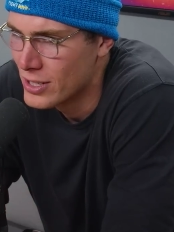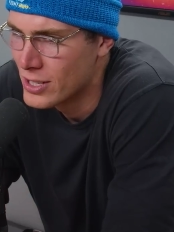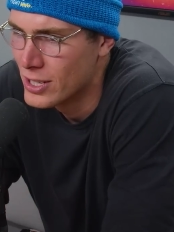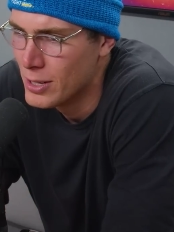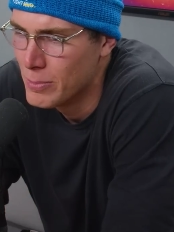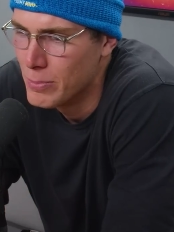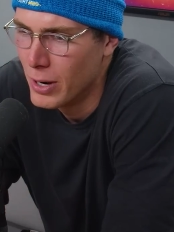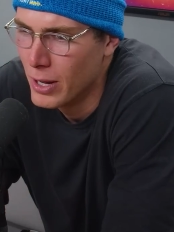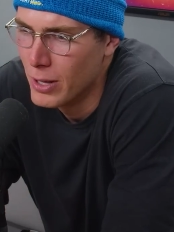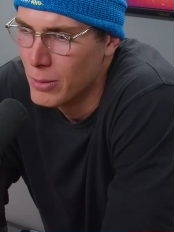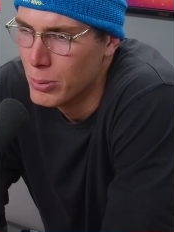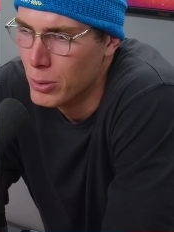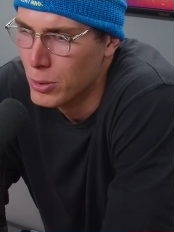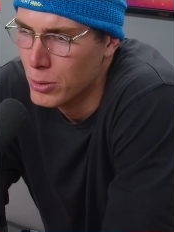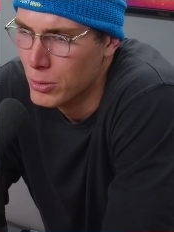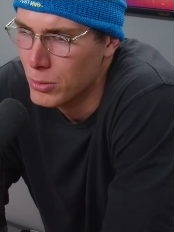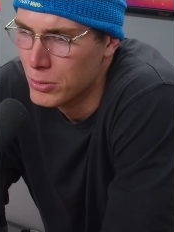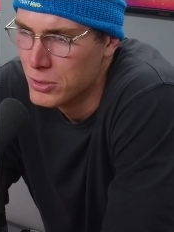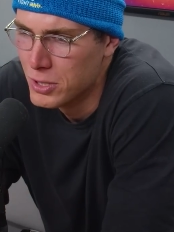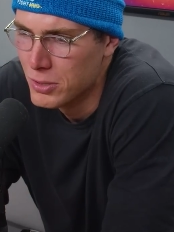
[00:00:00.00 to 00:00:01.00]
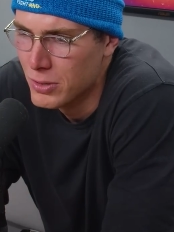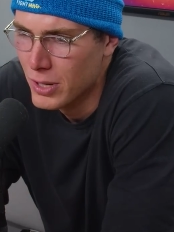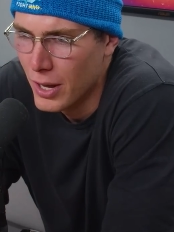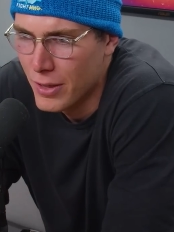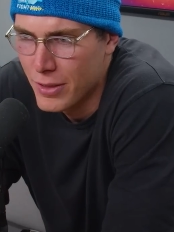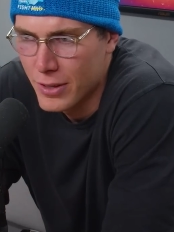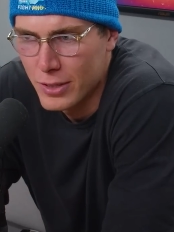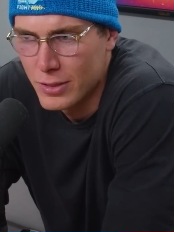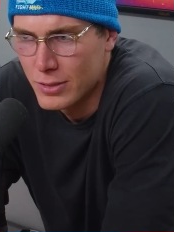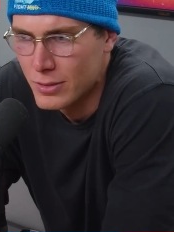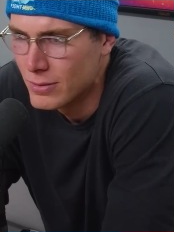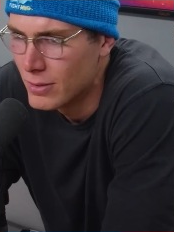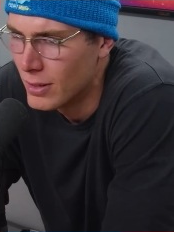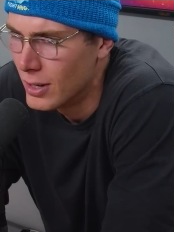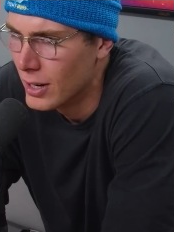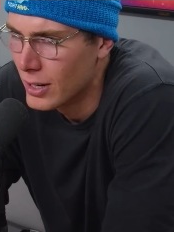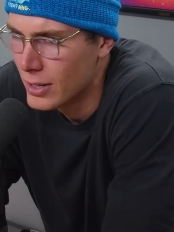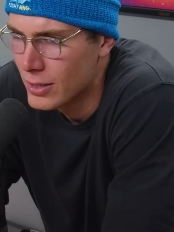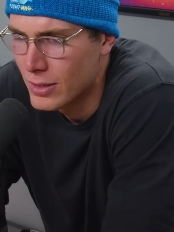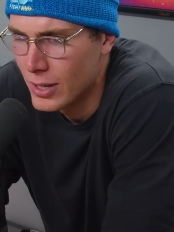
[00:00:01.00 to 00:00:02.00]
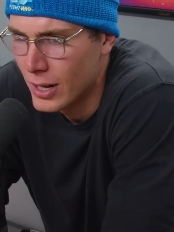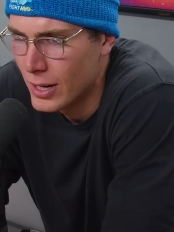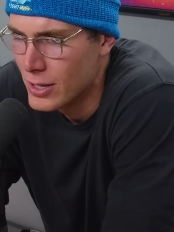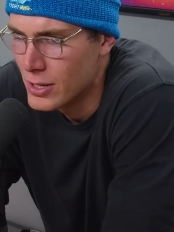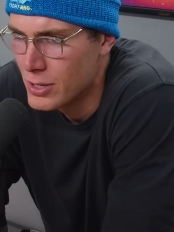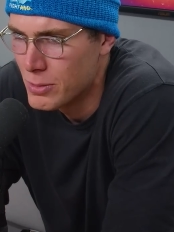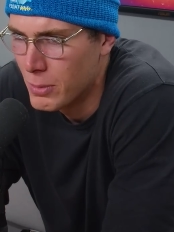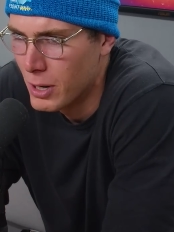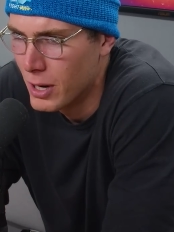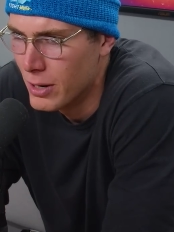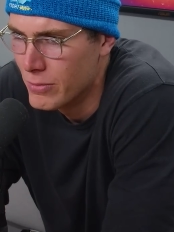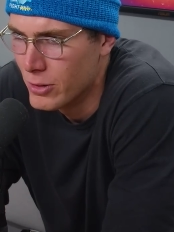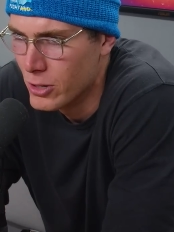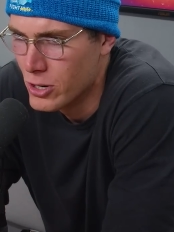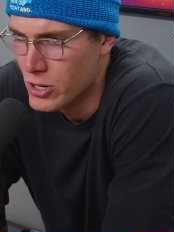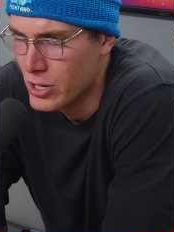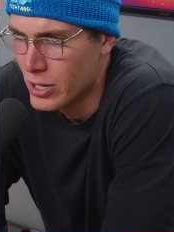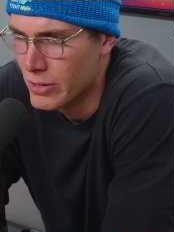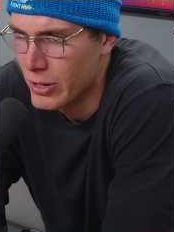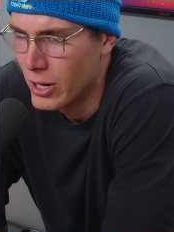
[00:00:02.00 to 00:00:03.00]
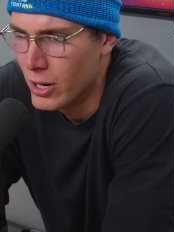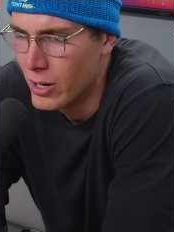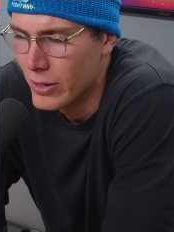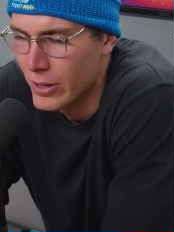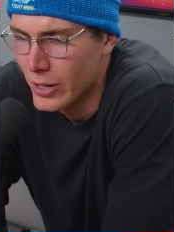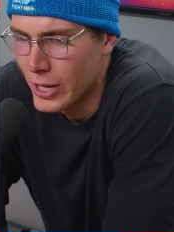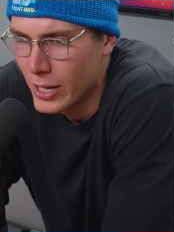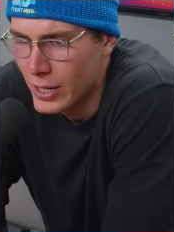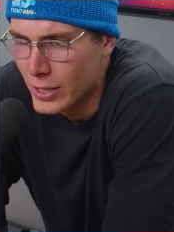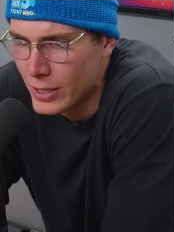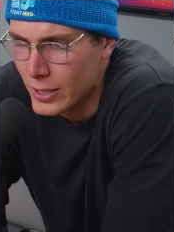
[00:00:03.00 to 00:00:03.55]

sit by the pool, do nothing. That is my version of a holiday.